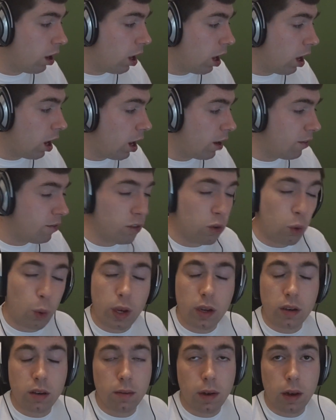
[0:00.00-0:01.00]
I've
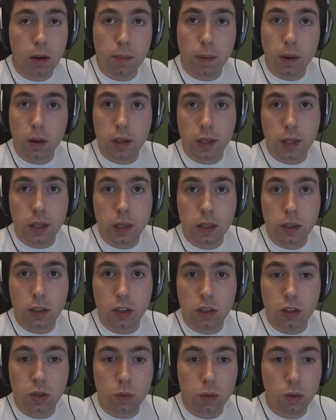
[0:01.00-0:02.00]
tweaked a little bit on the
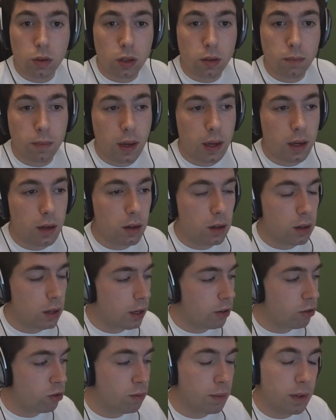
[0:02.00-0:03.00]
EQ on the main
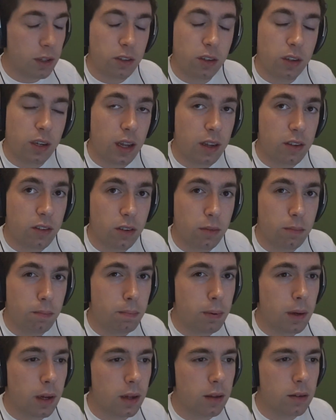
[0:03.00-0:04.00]
actual mixer desk,
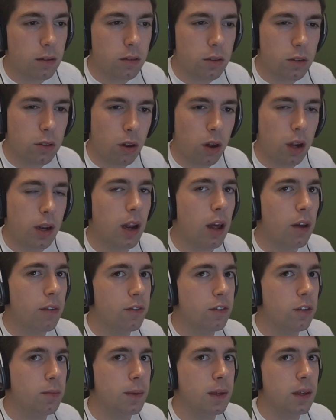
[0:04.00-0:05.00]
but not enough
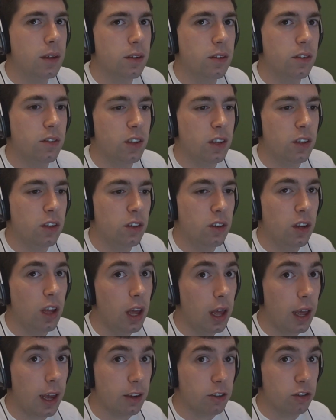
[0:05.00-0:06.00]
to be considered
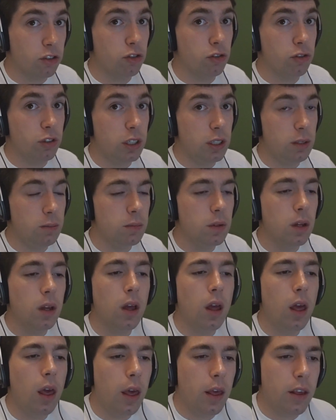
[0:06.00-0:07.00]
extreme.
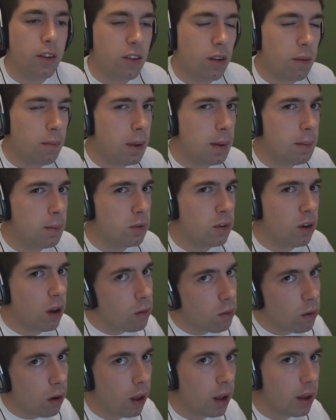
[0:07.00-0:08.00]
Some people
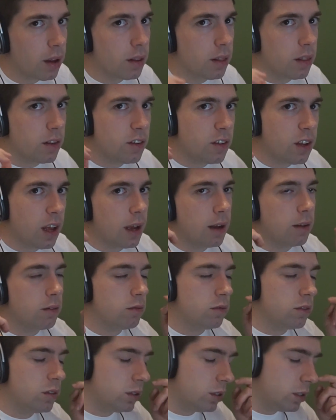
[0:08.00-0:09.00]
don't like the
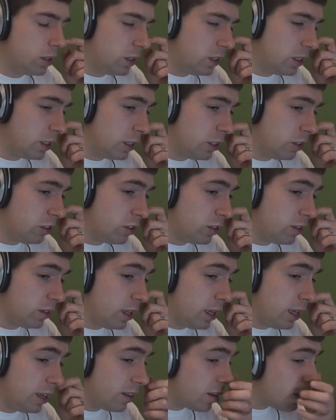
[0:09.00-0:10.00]
sound signature of
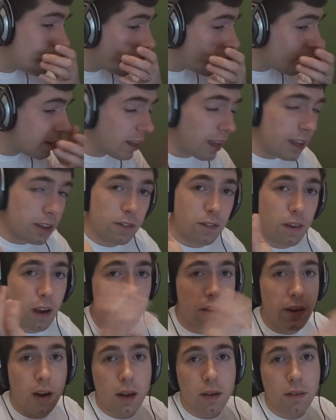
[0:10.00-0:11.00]
these, and that's
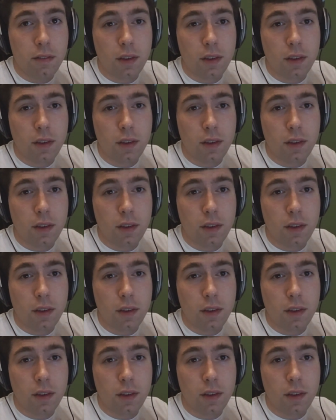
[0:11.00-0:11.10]
fair enough.